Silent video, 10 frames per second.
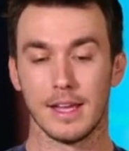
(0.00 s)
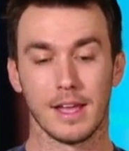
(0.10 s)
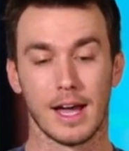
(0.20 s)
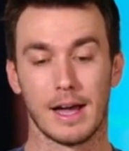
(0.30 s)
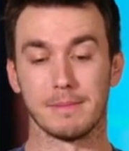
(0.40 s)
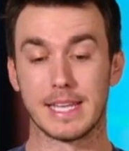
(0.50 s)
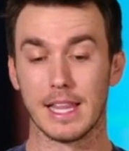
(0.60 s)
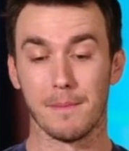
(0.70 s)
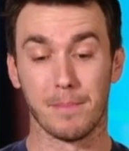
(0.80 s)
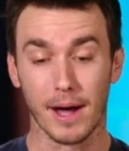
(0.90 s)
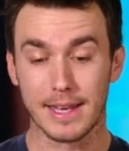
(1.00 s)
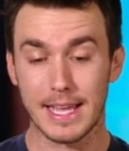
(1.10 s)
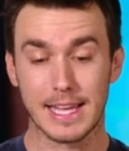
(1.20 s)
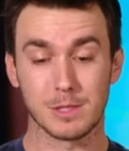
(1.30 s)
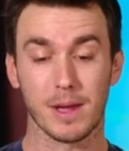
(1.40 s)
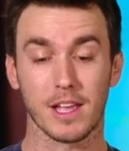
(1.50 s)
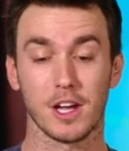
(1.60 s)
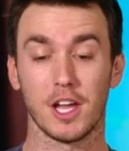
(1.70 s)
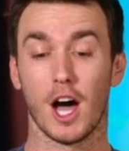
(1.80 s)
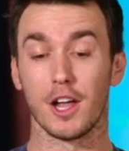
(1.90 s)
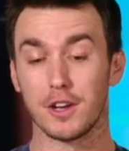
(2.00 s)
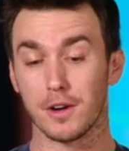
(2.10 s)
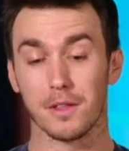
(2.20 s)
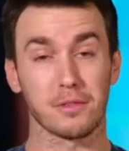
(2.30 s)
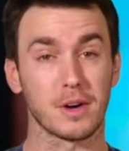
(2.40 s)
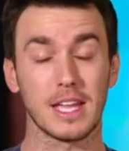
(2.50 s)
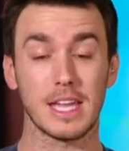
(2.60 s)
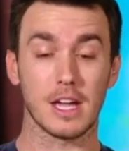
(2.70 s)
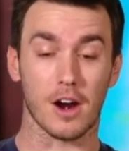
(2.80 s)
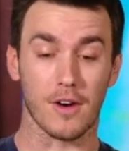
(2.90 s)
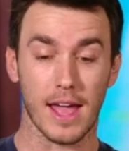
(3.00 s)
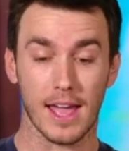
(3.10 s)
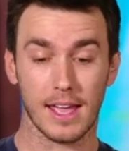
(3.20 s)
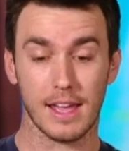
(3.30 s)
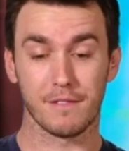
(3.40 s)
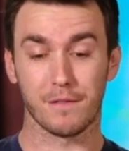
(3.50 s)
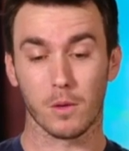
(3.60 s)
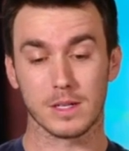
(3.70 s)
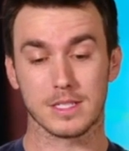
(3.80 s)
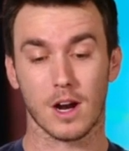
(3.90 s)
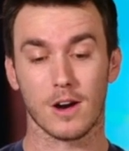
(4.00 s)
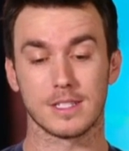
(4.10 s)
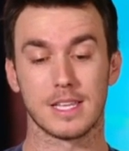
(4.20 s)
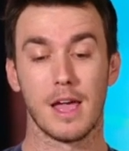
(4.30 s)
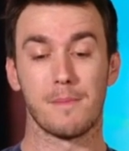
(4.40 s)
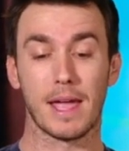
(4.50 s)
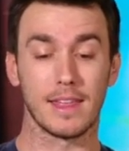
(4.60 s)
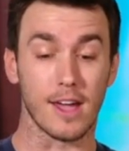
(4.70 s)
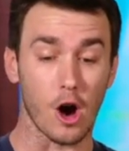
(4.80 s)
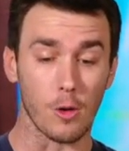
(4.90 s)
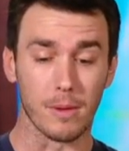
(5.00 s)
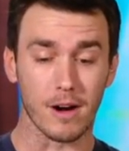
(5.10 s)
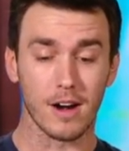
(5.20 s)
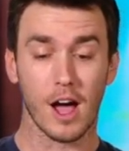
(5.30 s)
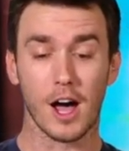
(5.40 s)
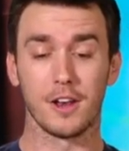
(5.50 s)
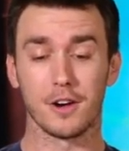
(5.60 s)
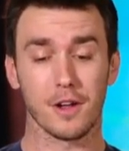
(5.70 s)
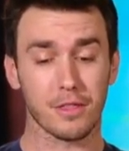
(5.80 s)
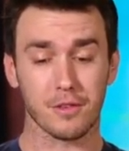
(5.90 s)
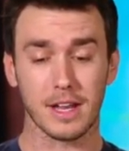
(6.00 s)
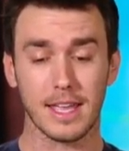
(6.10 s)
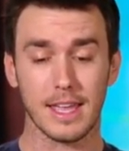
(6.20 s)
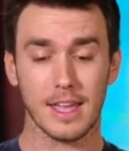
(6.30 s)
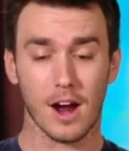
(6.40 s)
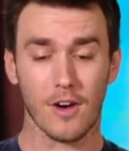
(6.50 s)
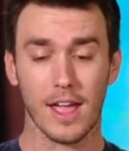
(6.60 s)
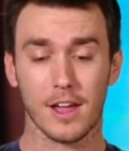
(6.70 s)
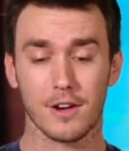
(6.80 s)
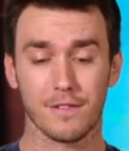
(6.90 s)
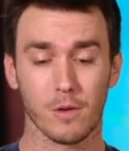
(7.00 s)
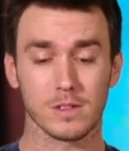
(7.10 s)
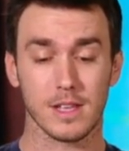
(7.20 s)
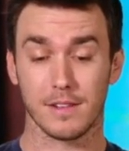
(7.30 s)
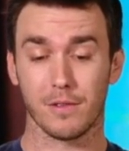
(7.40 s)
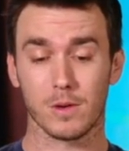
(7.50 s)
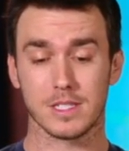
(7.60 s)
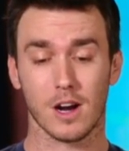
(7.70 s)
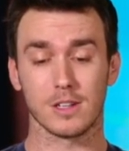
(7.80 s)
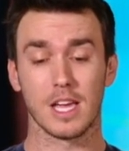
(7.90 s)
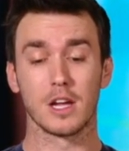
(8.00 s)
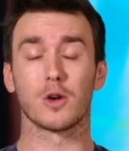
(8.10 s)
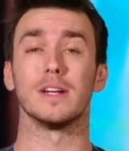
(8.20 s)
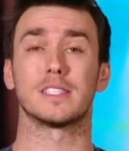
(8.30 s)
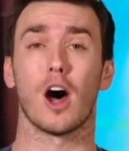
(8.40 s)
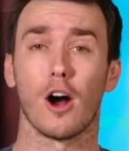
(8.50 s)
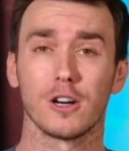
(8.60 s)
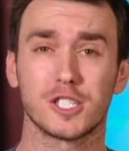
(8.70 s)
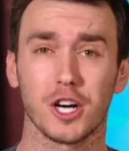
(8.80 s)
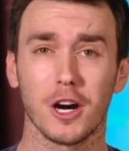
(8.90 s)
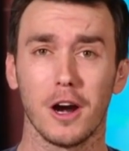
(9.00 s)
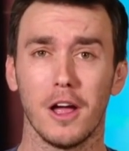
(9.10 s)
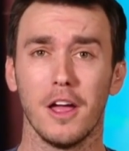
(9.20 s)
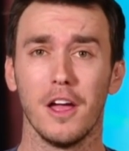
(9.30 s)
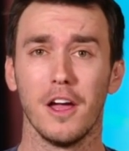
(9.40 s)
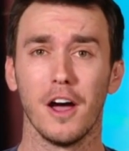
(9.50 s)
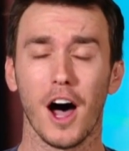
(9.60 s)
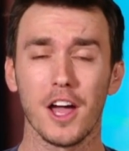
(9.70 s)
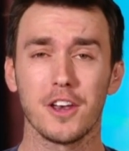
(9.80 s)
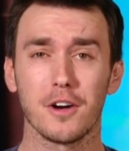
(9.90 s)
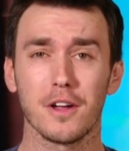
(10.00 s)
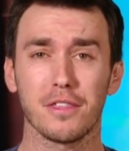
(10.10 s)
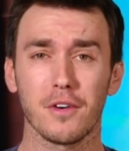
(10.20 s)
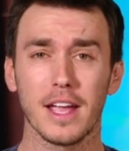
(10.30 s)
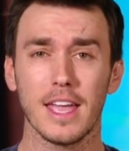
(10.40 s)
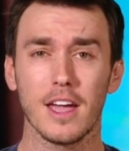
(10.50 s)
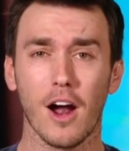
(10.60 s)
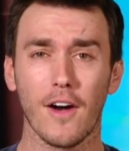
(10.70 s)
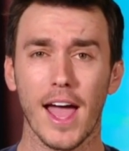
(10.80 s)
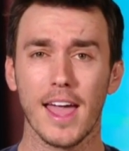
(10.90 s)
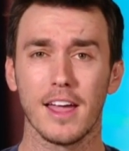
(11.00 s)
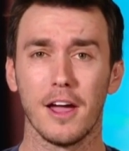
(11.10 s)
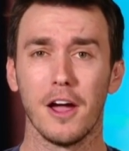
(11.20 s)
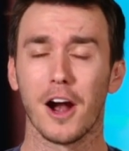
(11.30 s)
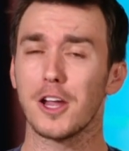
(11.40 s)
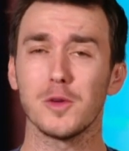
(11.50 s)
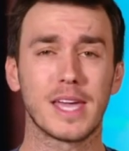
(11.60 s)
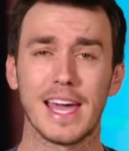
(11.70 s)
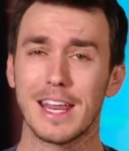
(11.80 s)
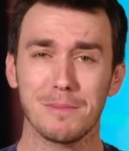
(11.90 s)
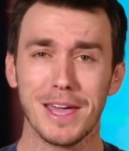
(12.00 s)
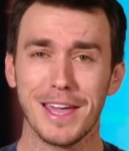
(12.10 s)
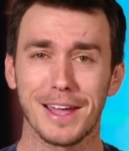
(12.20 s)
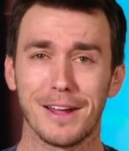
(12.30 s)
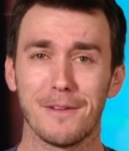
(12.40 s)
Um, Dylan Bundy has been good, under a three ERA in four starts. Bailey Ober, under a three ERA under four in four starts. Chris Archer, under a three ERA. Are you kidding me?